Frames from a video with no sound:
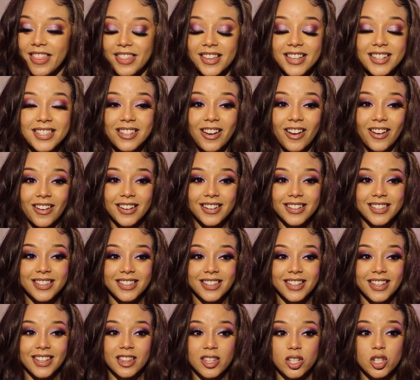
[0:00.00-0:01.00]
This
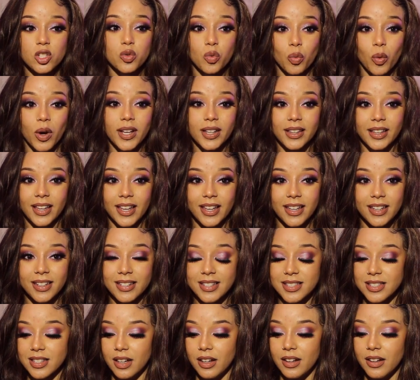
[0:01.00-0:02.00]
honestly, this What
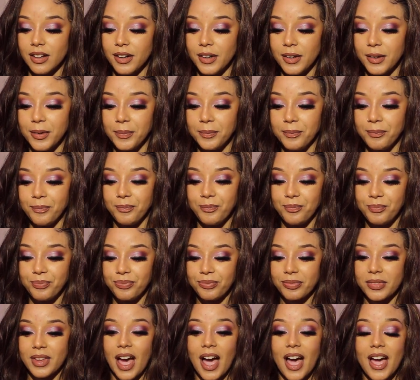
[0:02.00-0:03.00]
Lace, um,
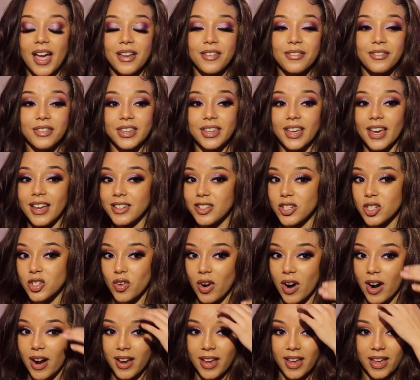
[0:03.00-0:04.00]
I've yet to
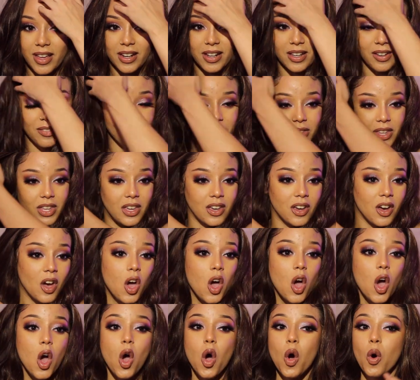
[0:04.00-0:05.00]
try any of the
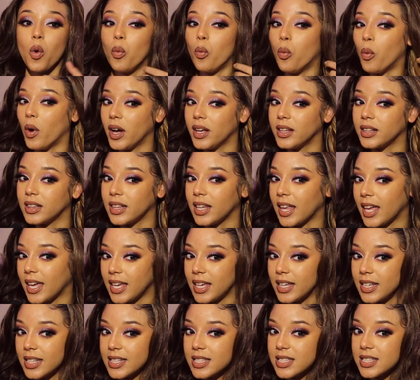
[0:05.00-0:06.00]
What
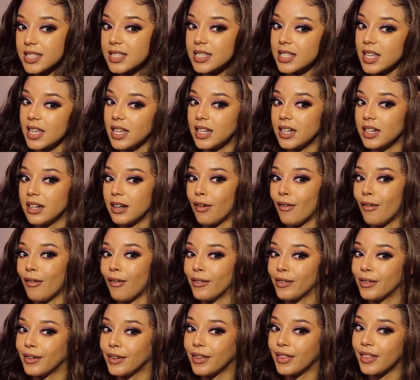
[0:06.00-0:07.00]
Lace and
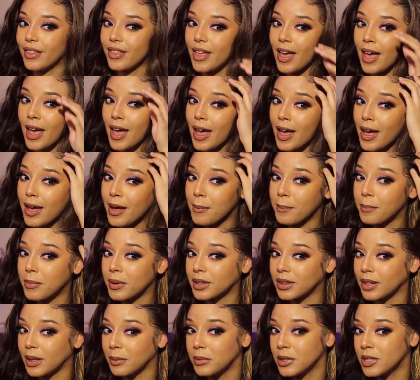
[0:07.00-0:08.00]
all of that,
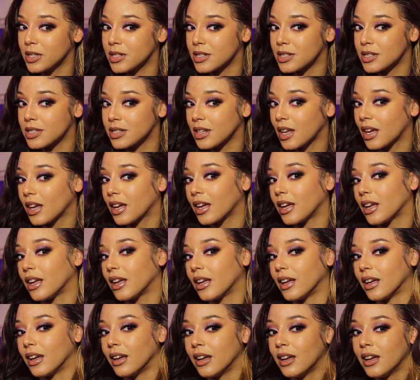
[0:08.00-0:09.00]
but let me just
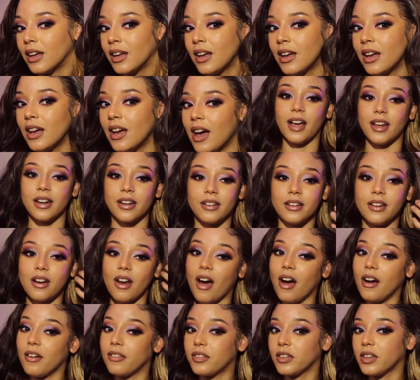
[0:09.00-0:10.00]
say, I did
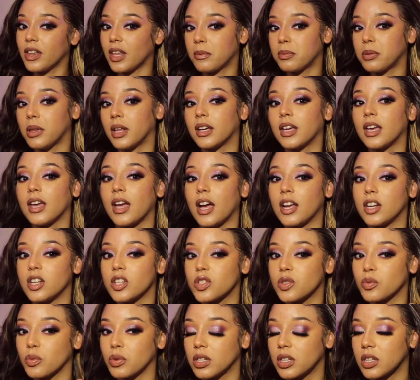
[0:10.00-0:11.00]
not feel like plucking. I
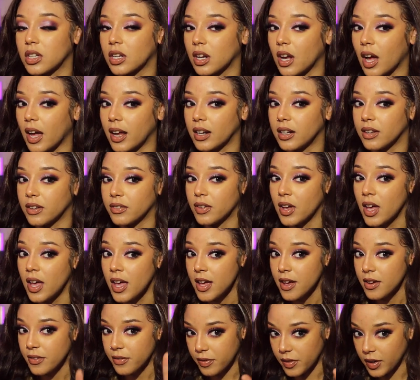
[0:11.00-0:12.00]
just wanted to kind of
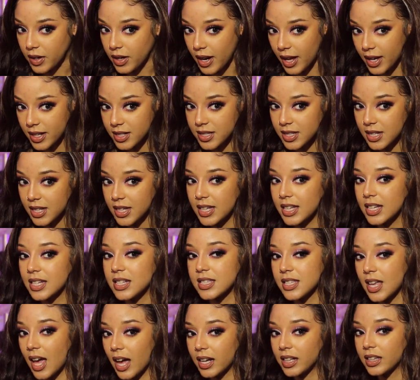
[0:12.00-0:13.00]
finesse it
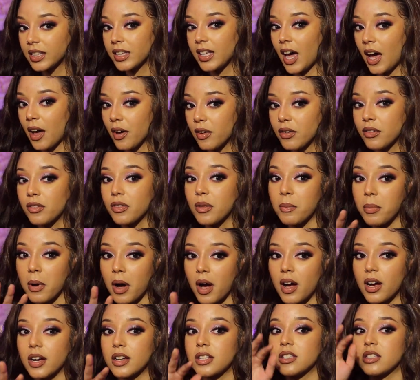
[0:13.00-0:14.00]
exactly out of the
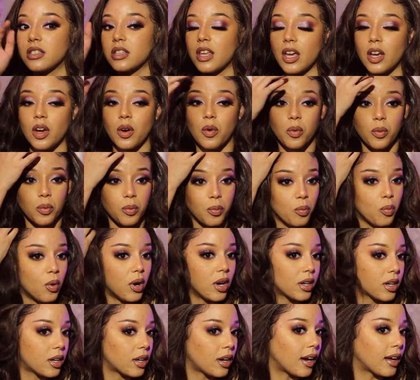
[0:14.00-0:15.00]
box, like
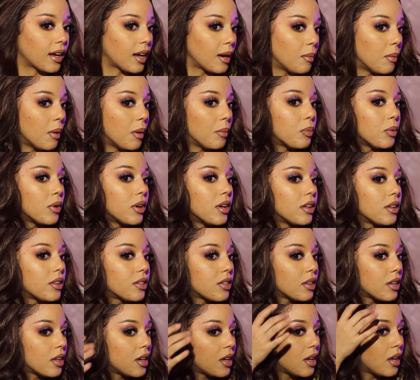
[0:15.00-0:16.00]
what could I come up
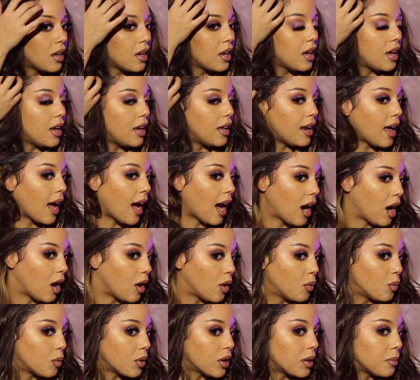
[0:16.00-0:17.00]
with and
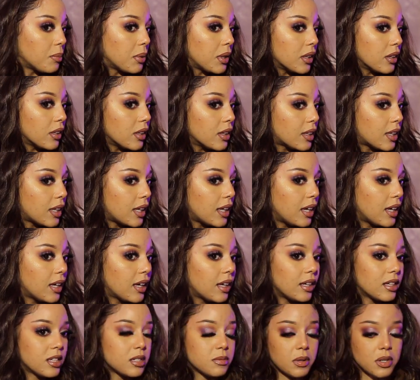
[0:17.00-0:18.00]
how would it be
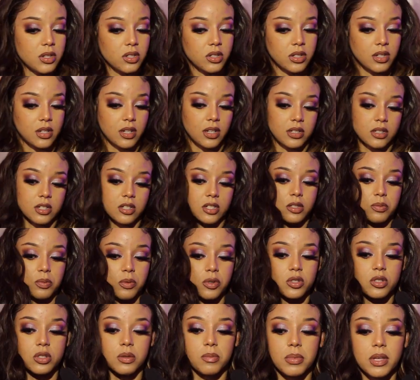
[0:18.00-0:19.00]
looking, especially because it's
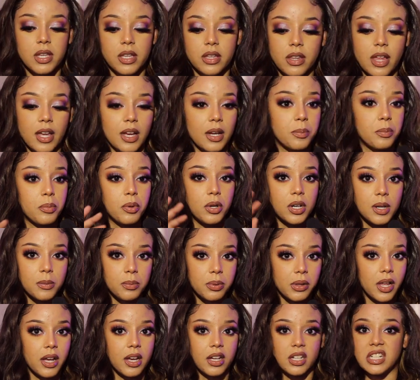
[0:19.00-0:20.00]
supposed to be like
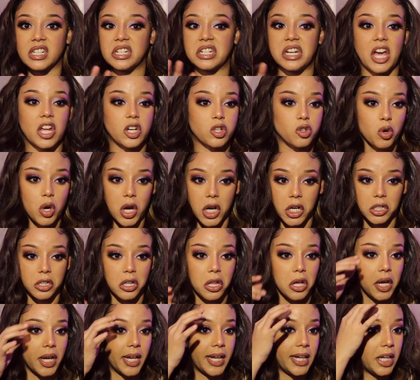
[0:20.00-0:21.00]
pre-plucked, natural
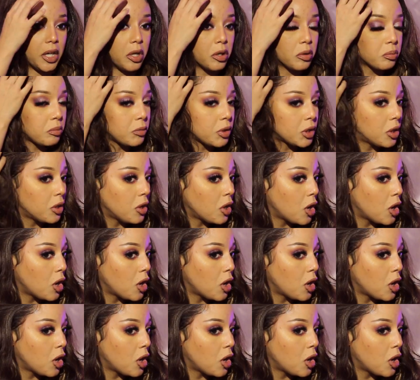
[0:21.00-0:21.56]
hairline,